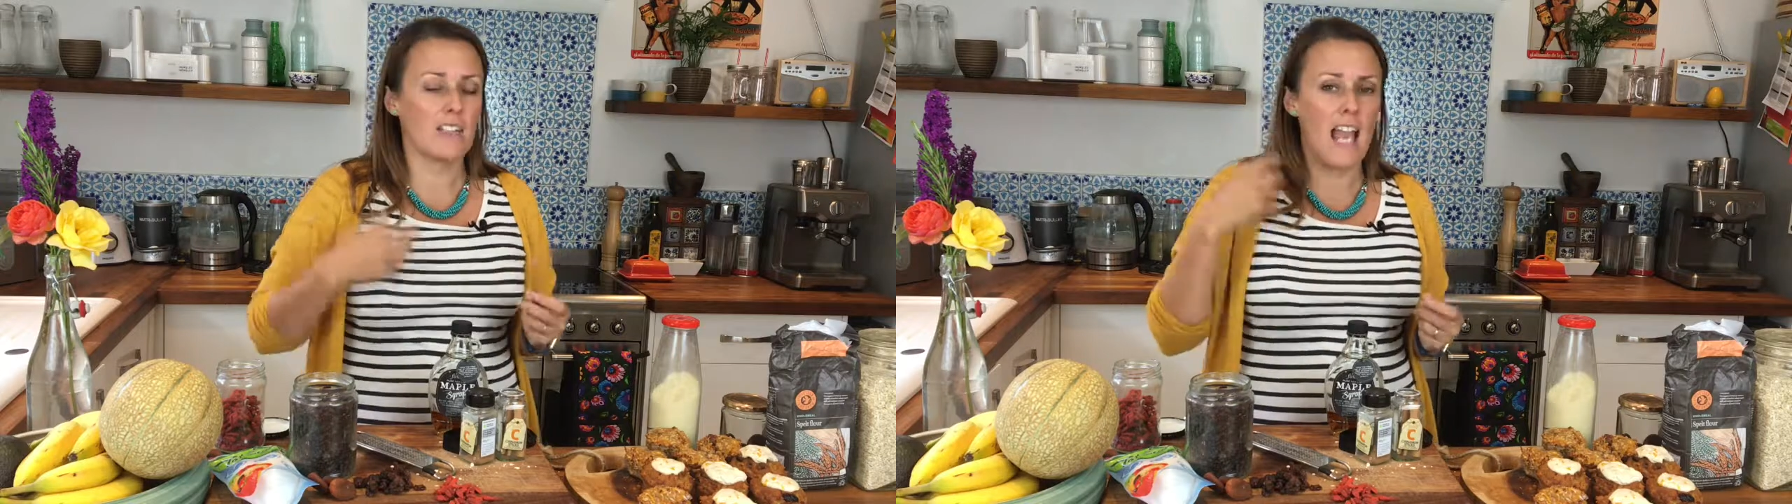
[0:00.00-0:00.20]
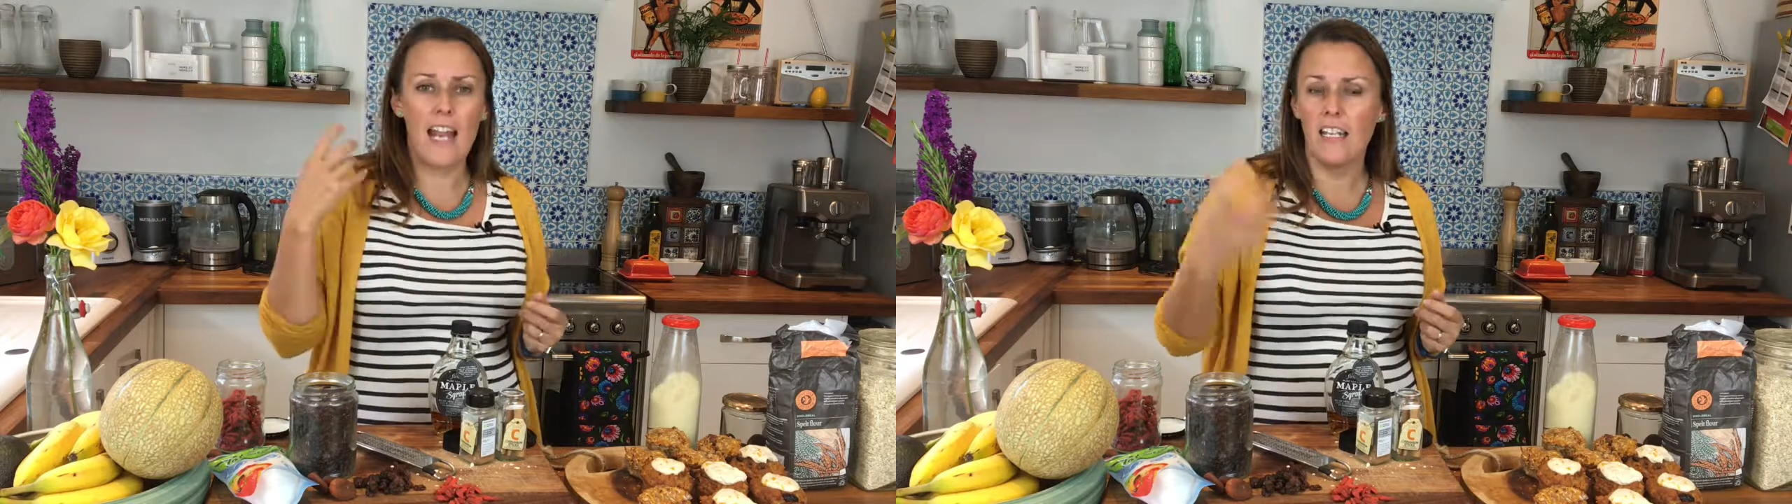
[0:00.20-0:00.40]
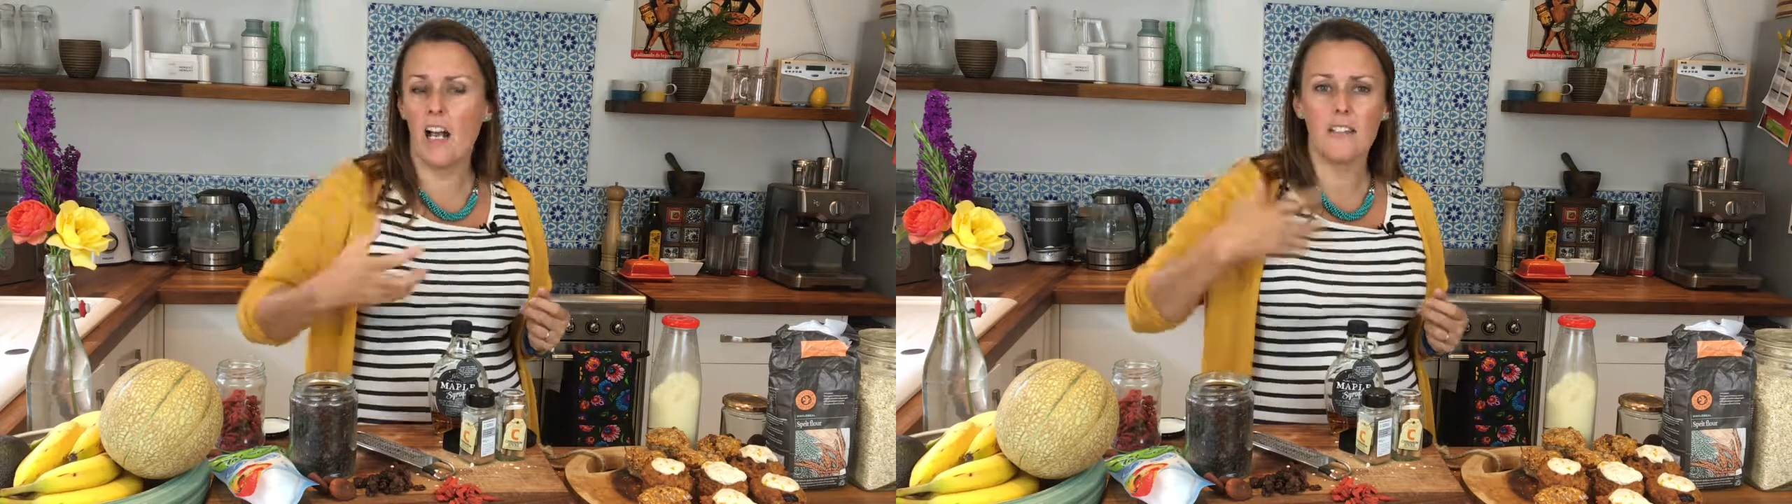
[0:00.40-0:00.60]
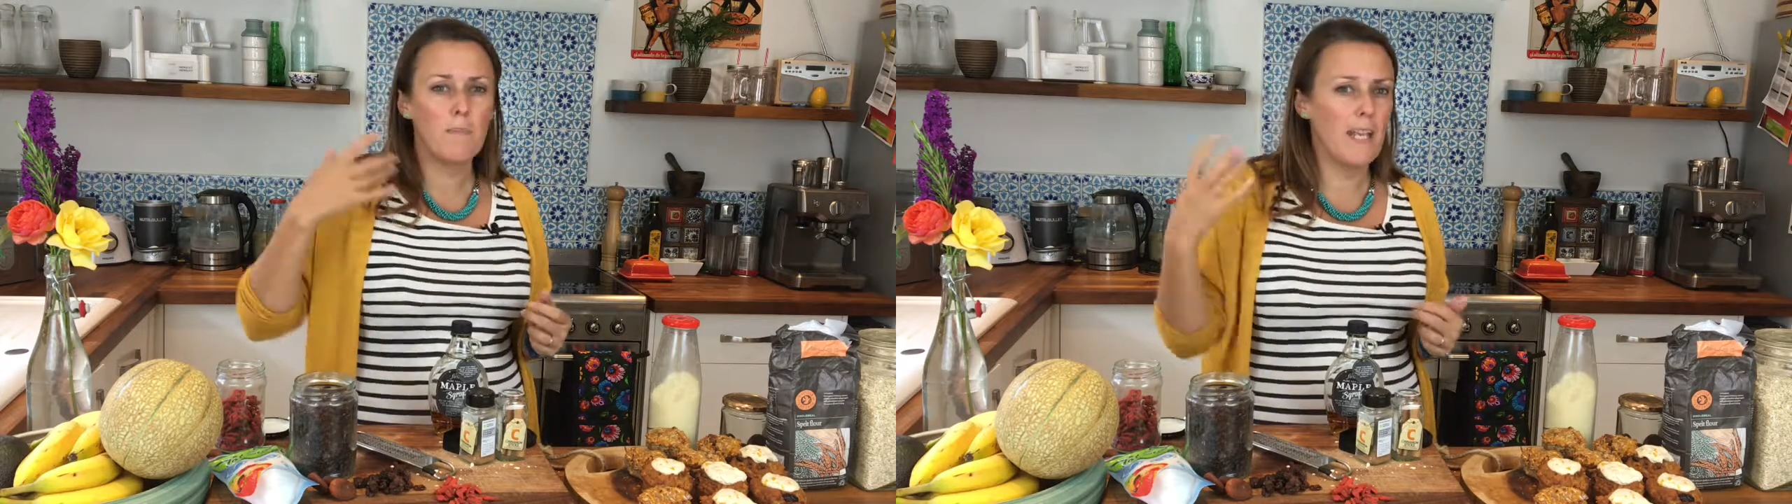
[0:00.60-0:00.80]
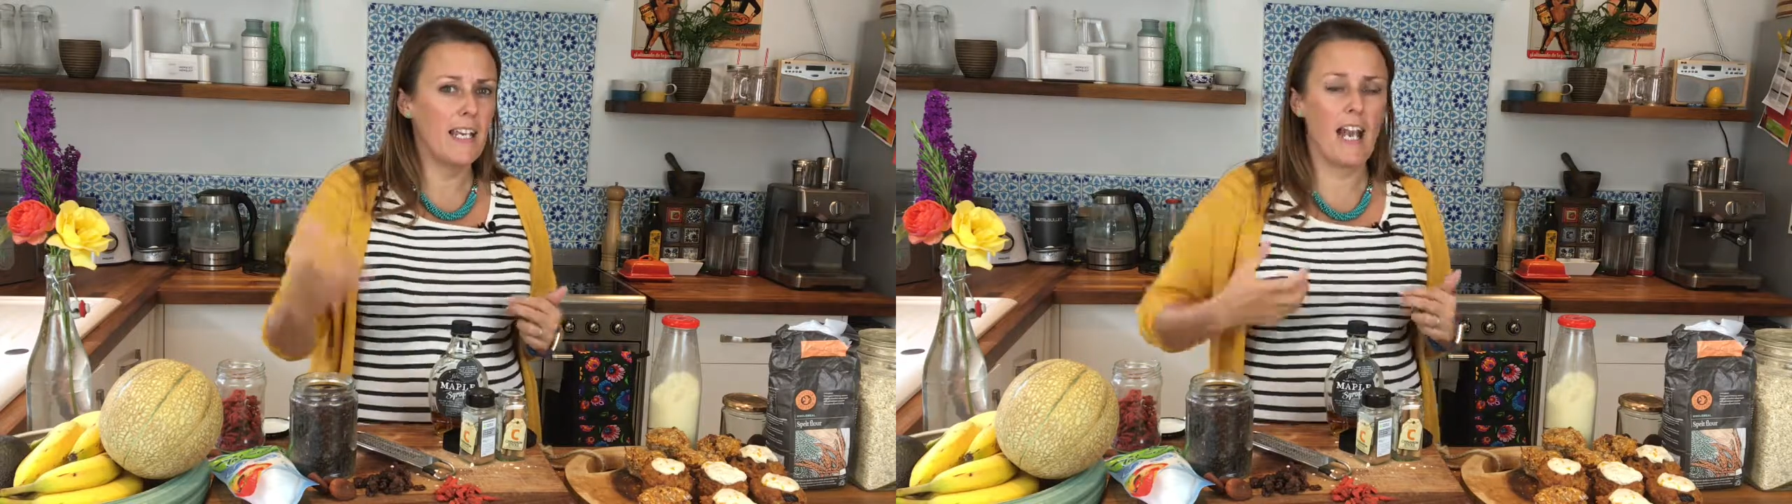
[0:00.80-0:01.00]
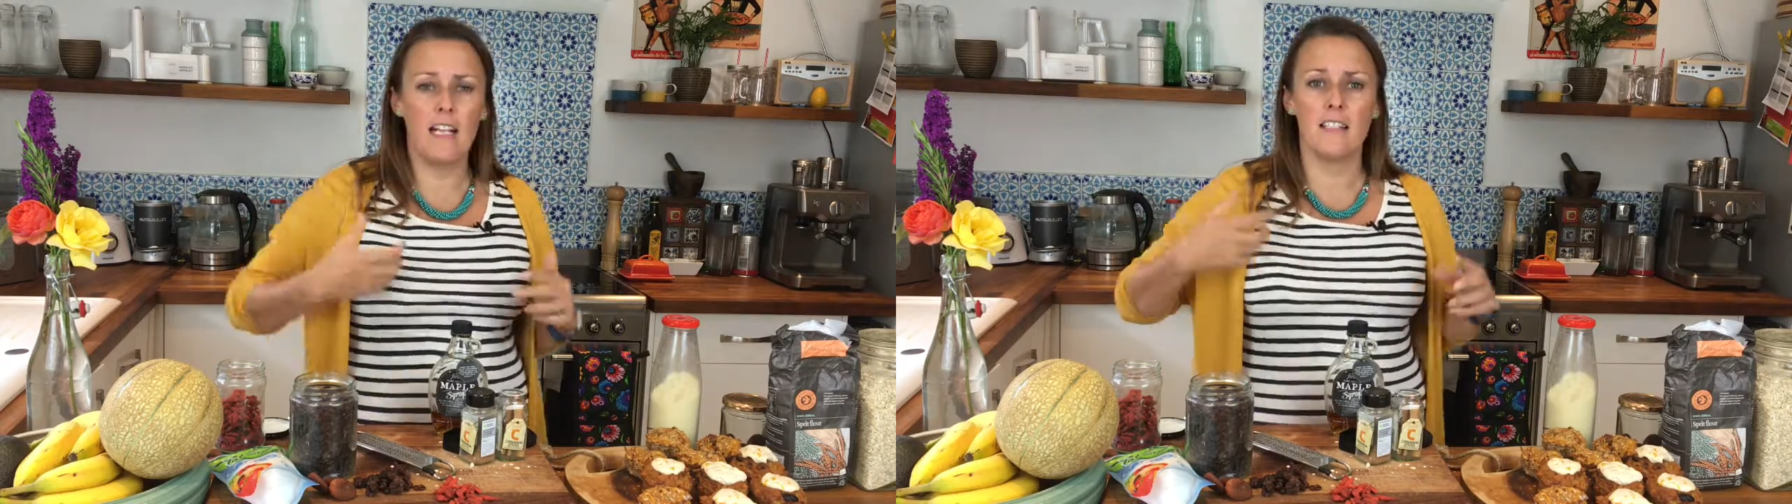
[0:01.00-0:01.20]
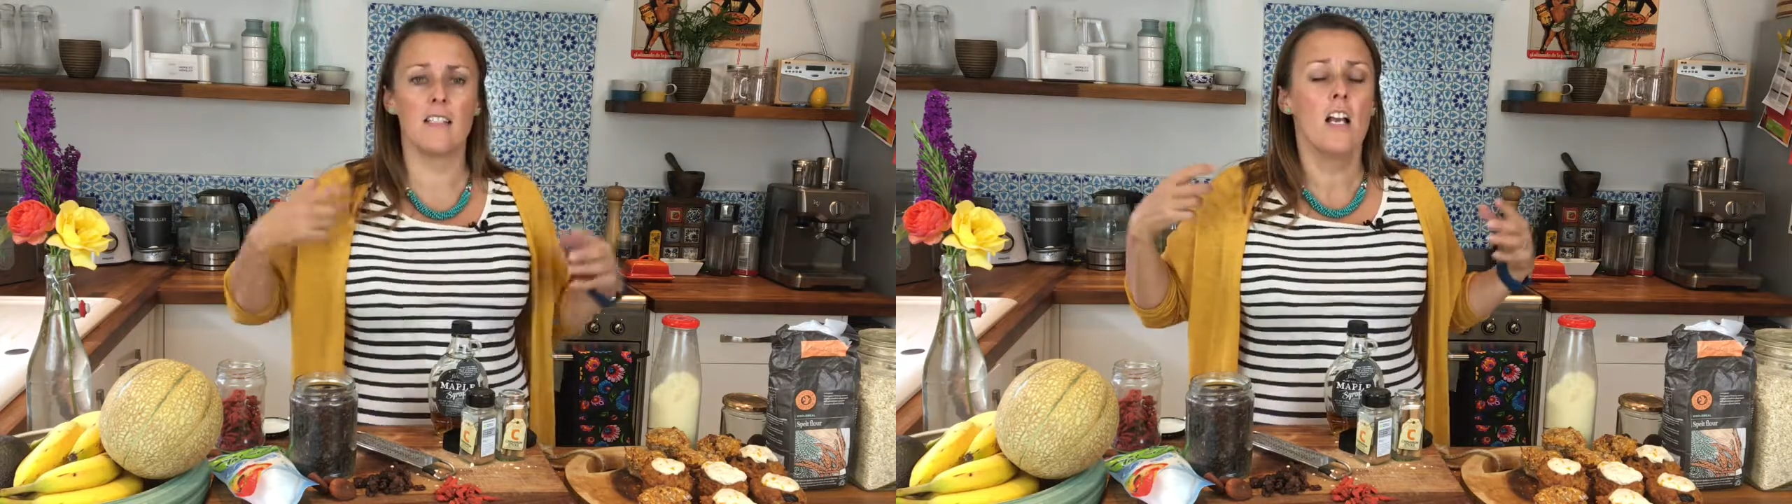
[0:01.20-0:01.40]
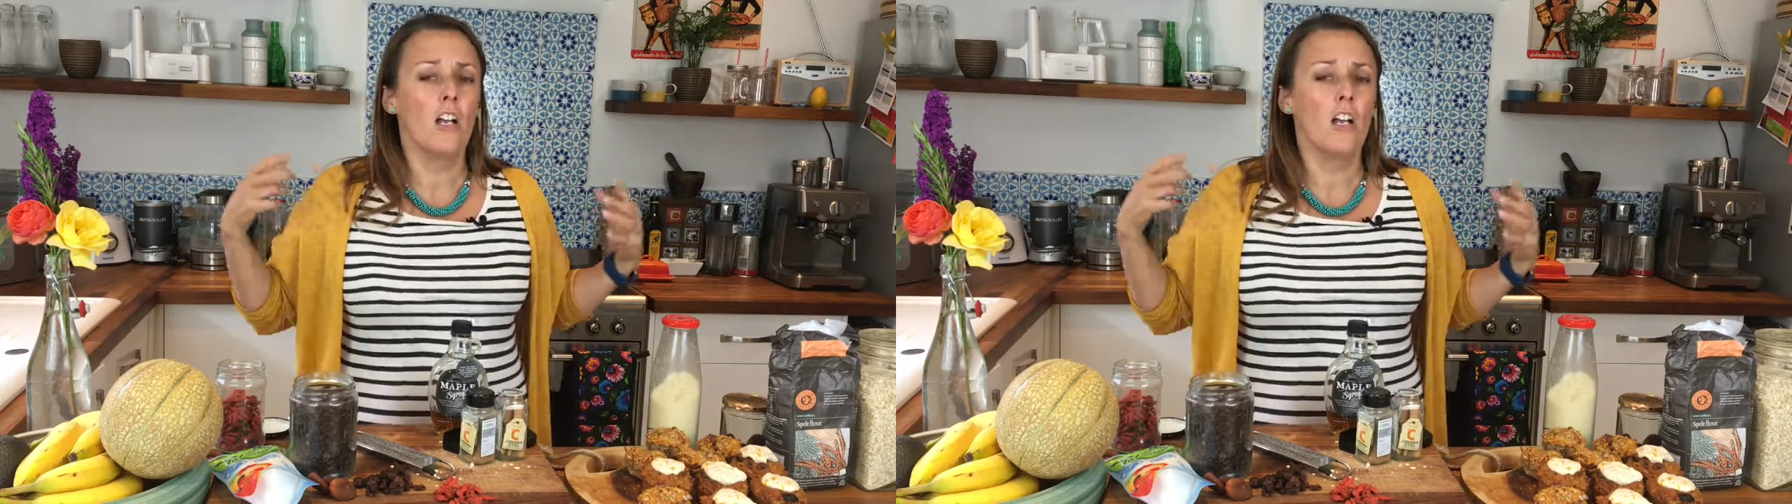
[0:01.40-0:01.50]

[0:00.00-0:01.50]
So any nuts, pecans,